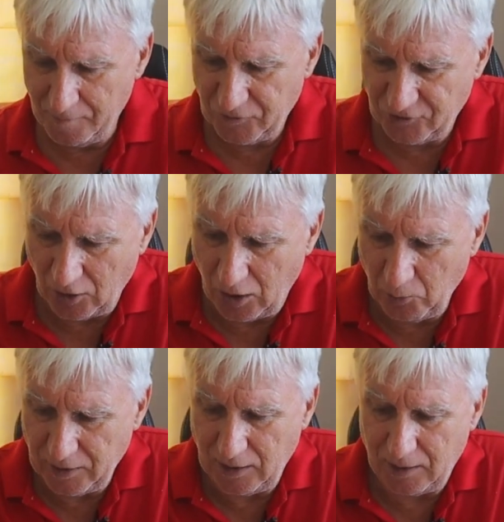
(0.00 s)
So I
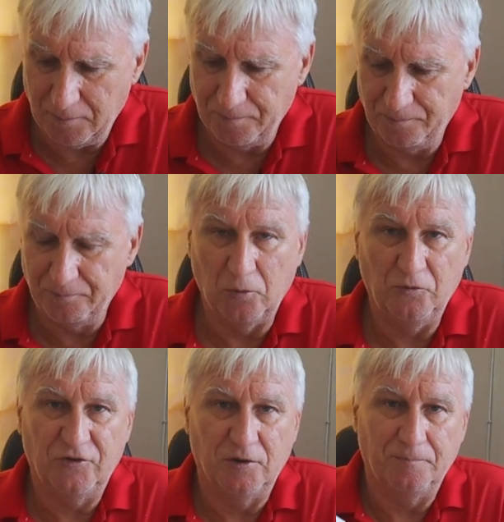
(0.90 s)
went out and
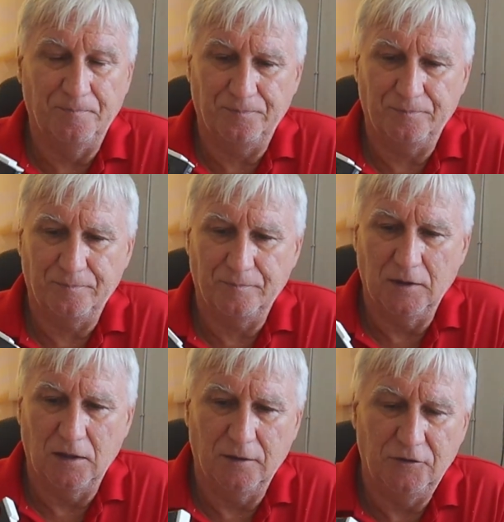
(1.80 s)
bought some
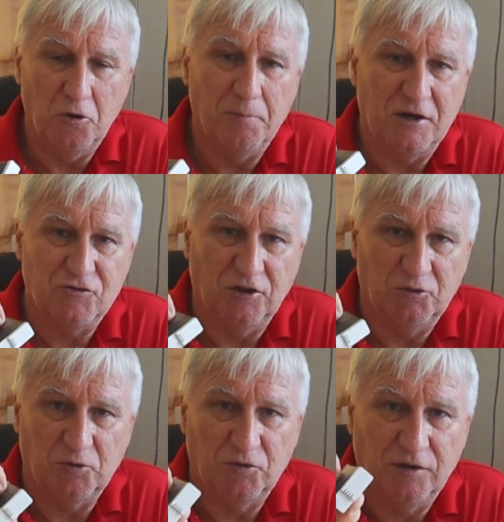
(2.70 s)
new
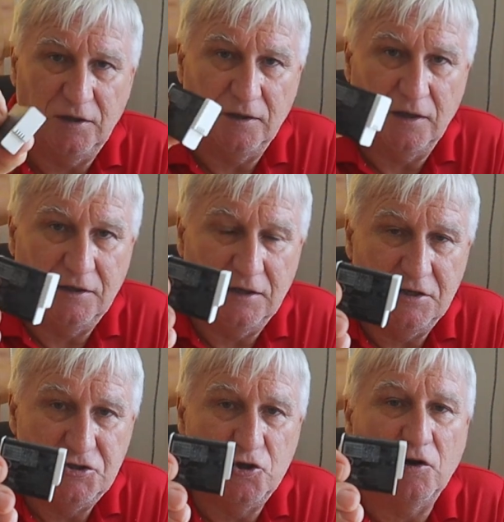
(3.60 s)
batteries, which are the
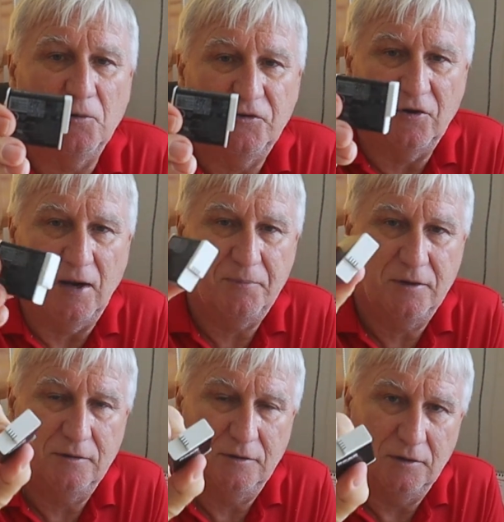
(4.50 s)
Enduro type,
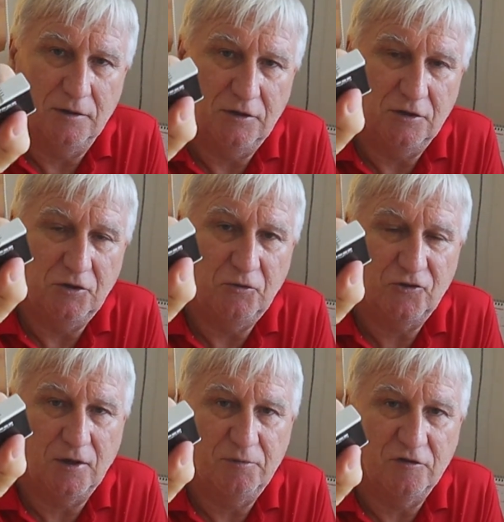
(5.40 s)
a new
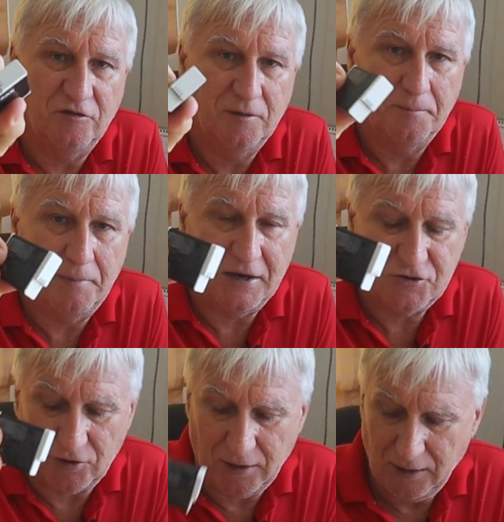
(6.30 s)
type of
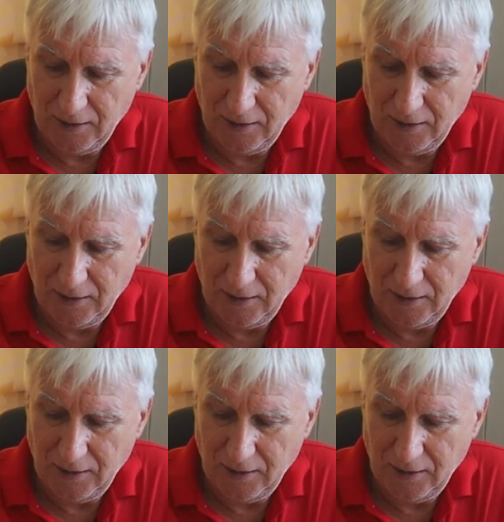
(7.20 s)
battery.